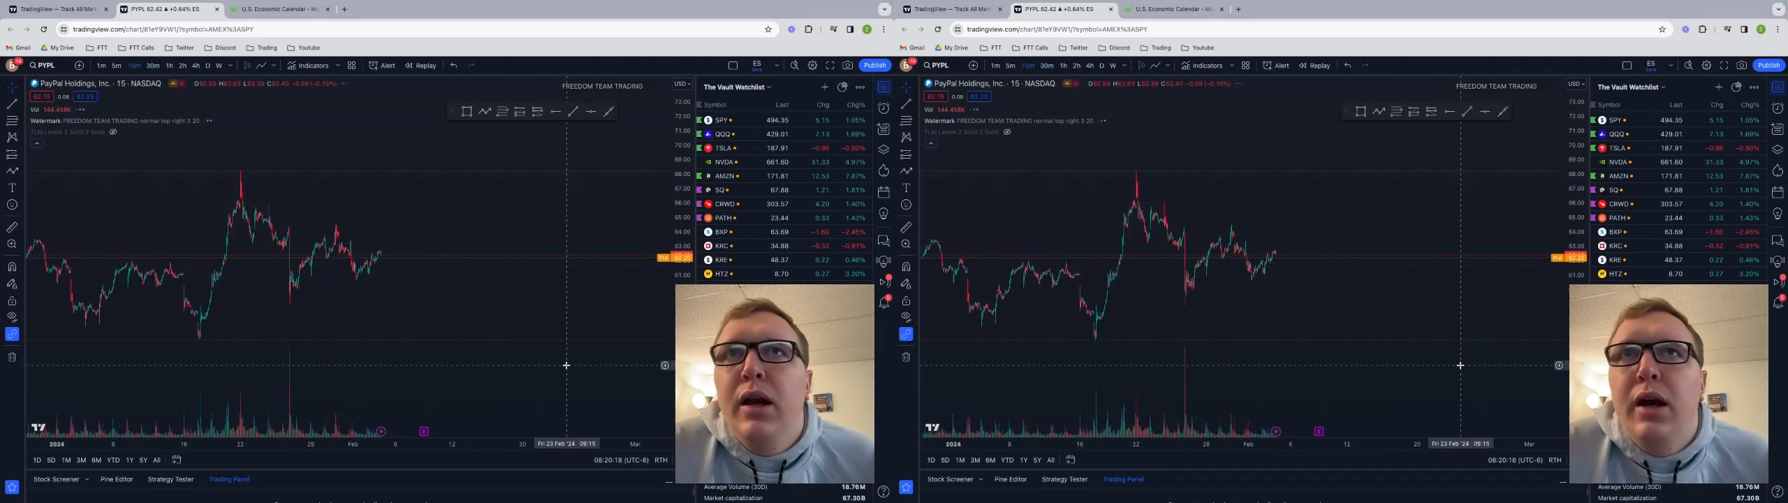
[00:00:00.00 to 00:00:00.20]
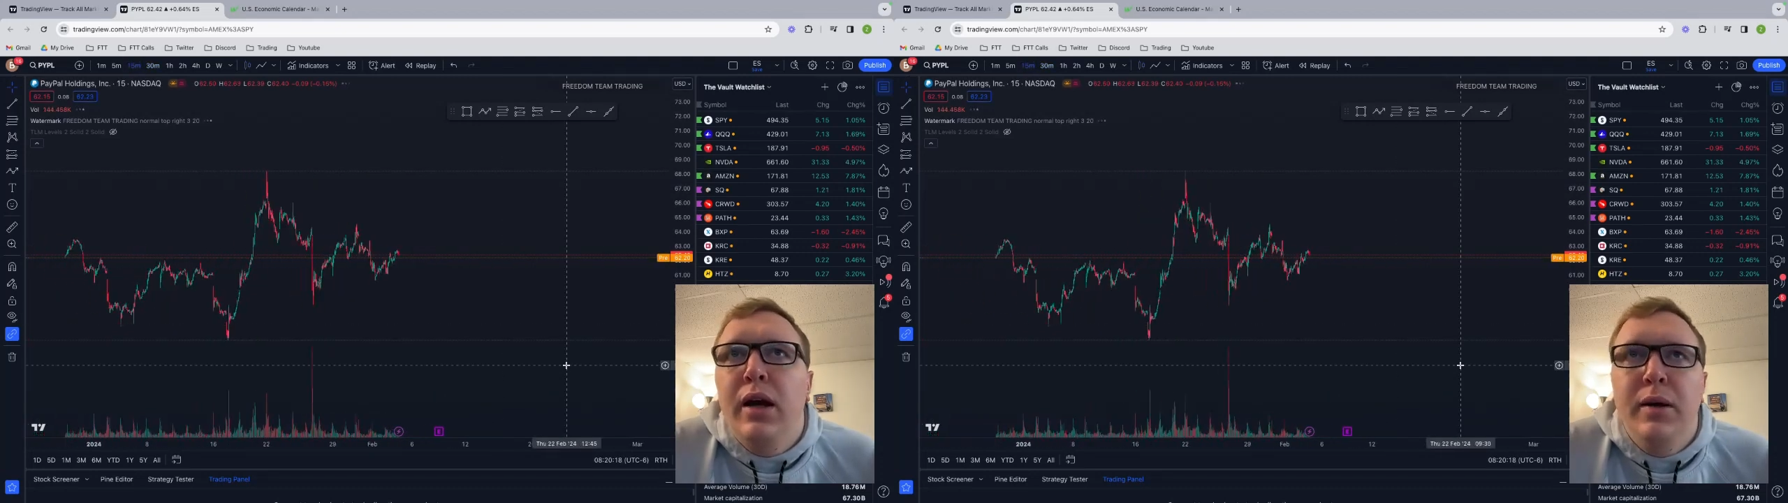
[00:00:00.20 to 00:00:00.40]

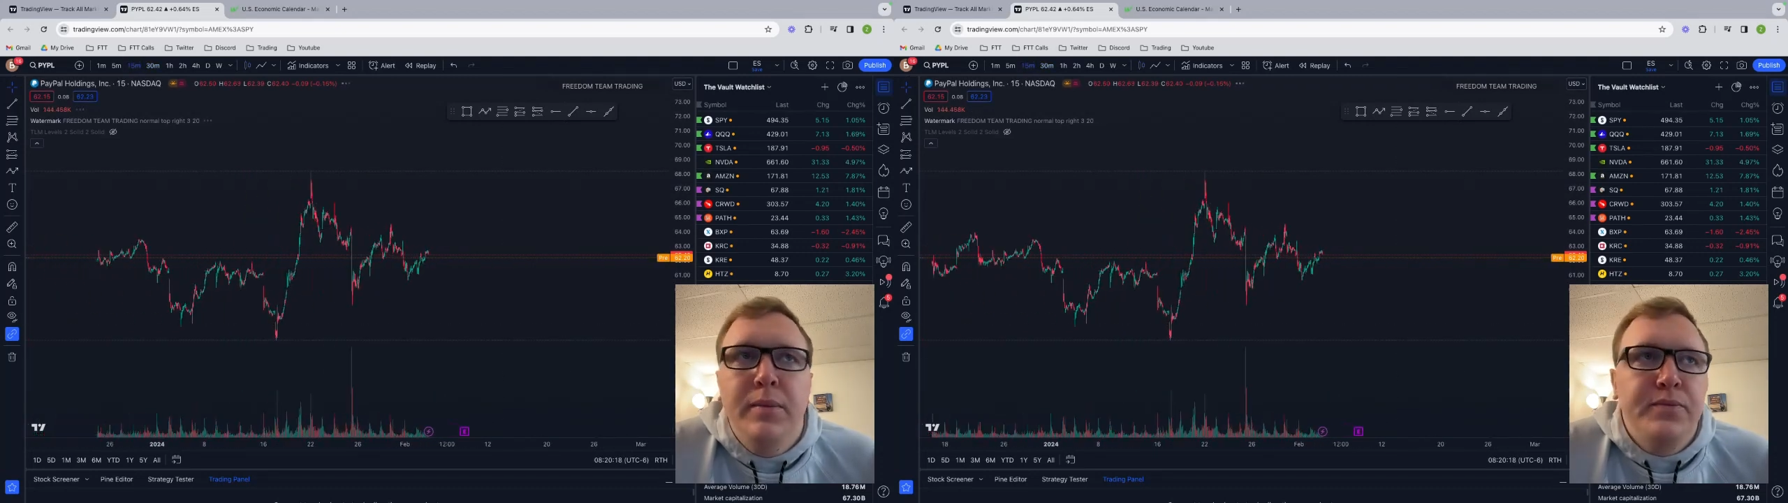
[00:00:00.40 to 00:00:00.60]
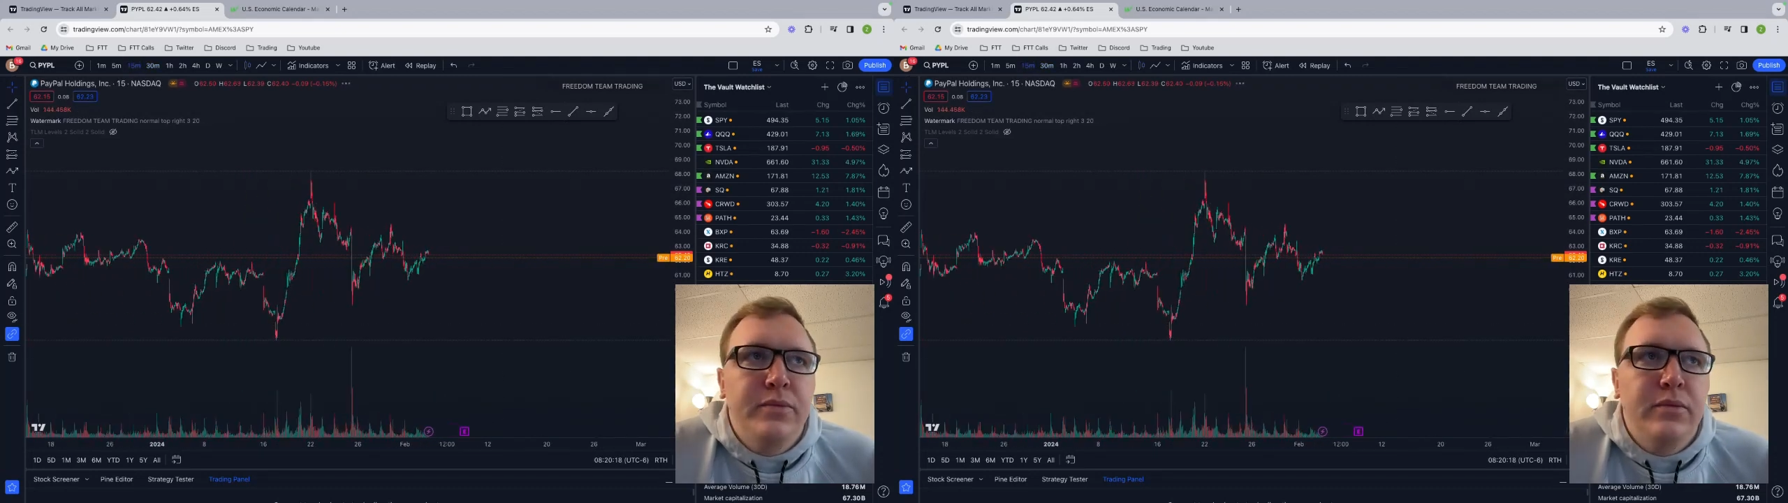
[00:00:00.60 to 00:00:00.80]

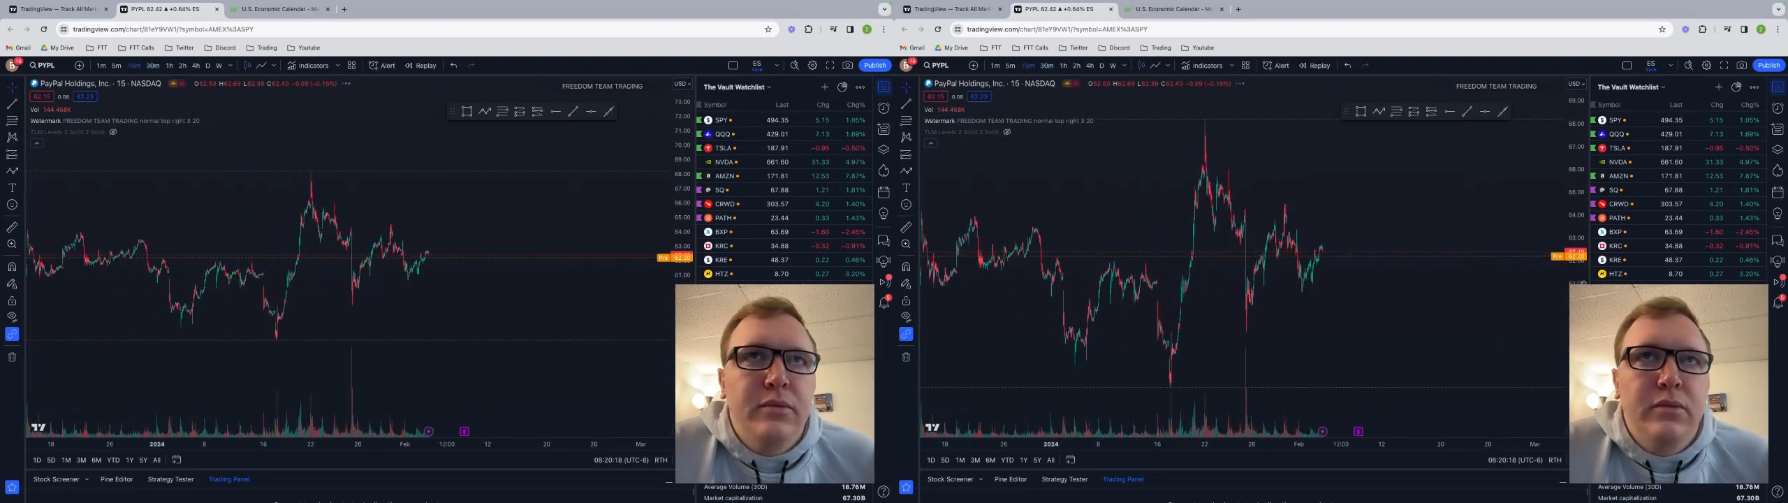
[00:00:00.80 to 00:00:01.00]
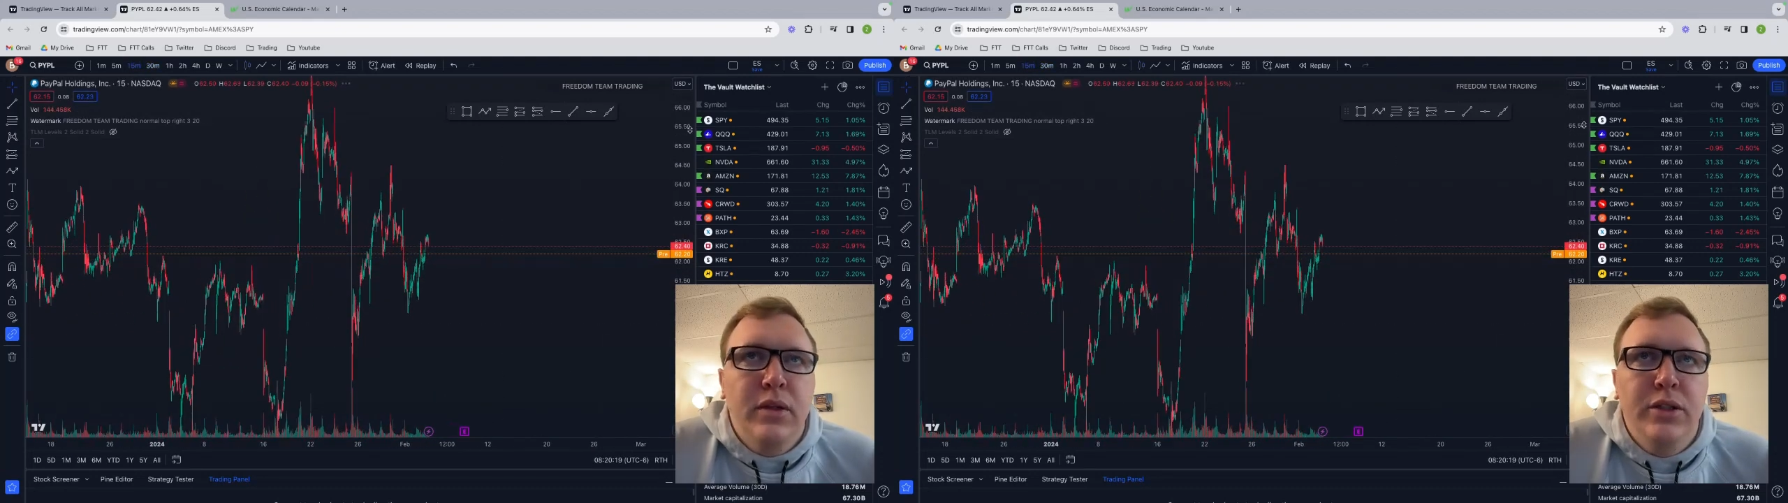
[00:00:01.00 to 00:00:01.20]

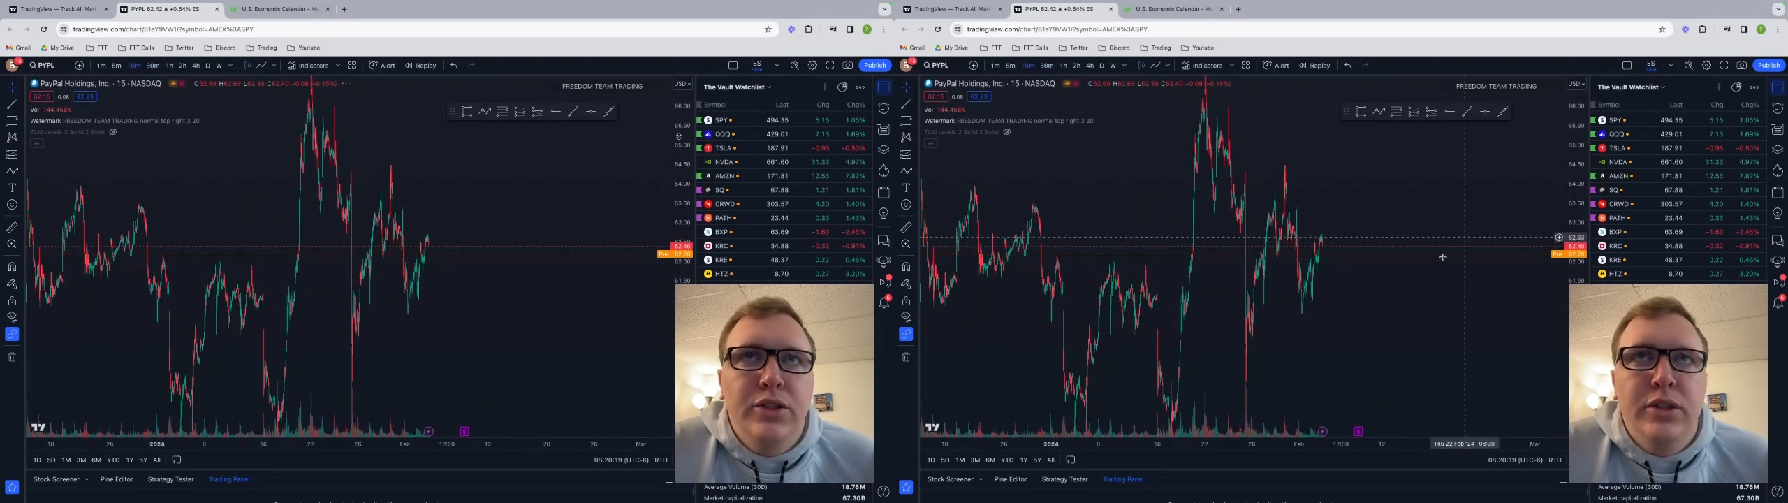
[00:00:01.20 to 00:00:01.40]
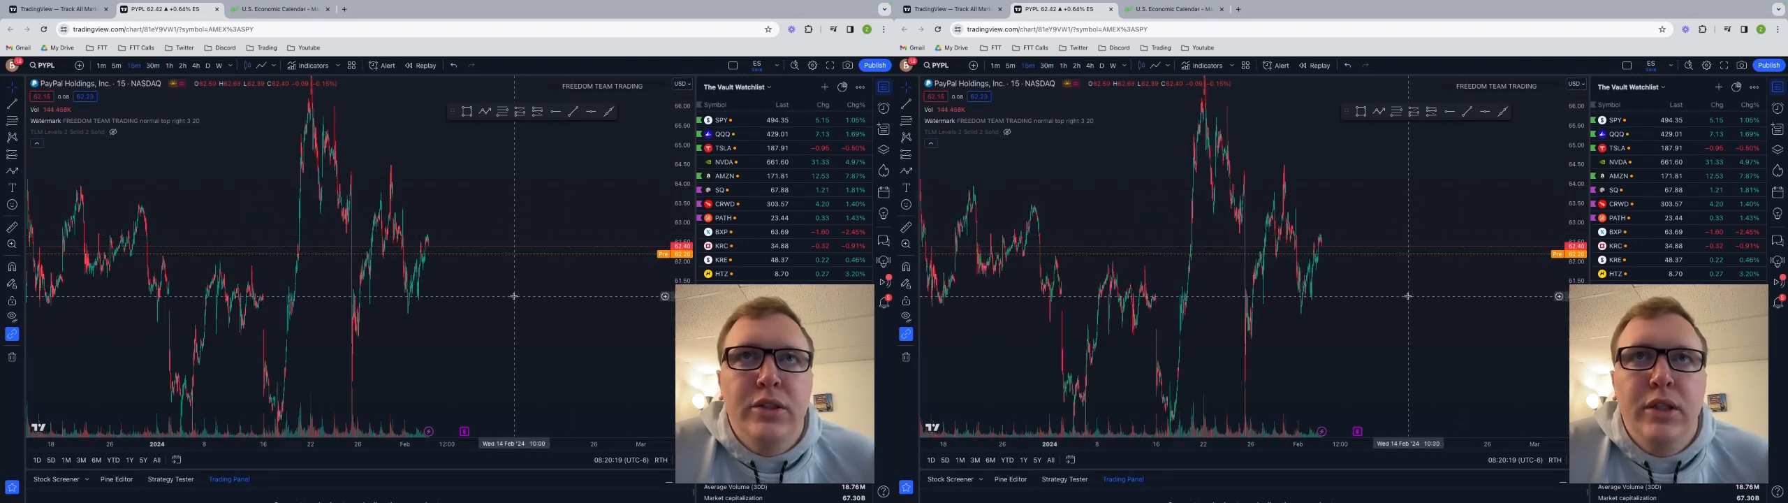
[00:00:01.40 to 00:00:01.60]

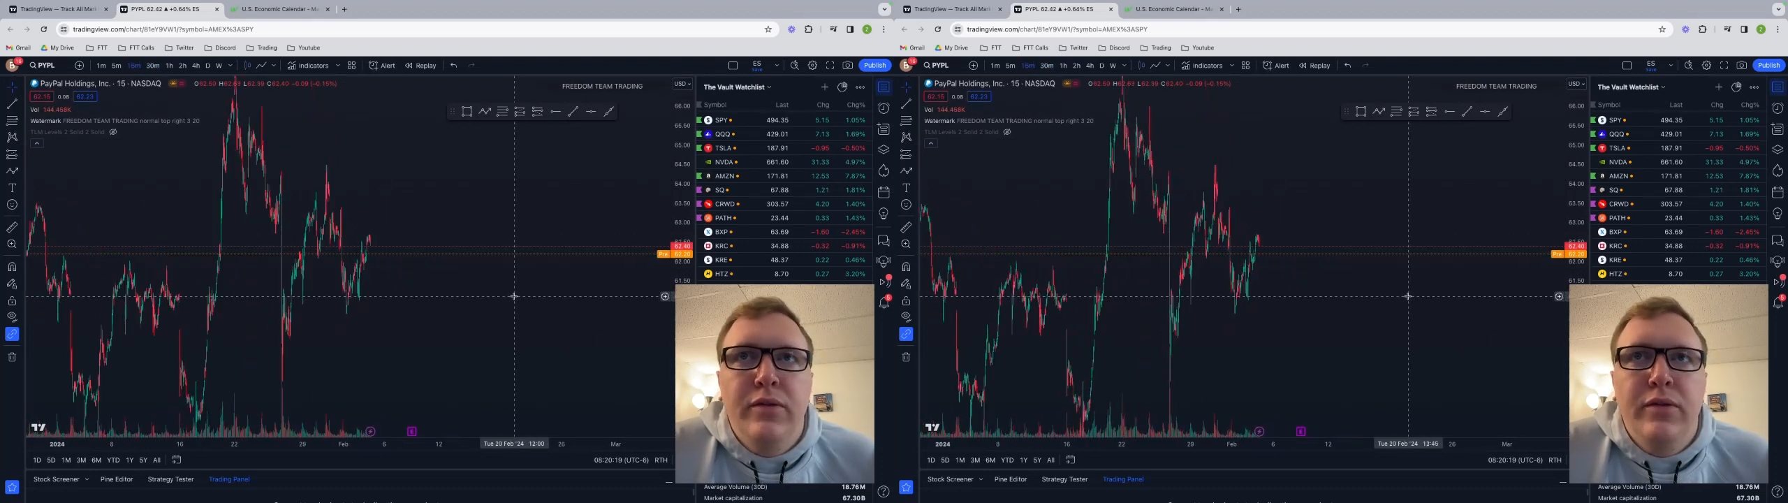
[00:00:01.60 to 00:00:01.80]
let's just see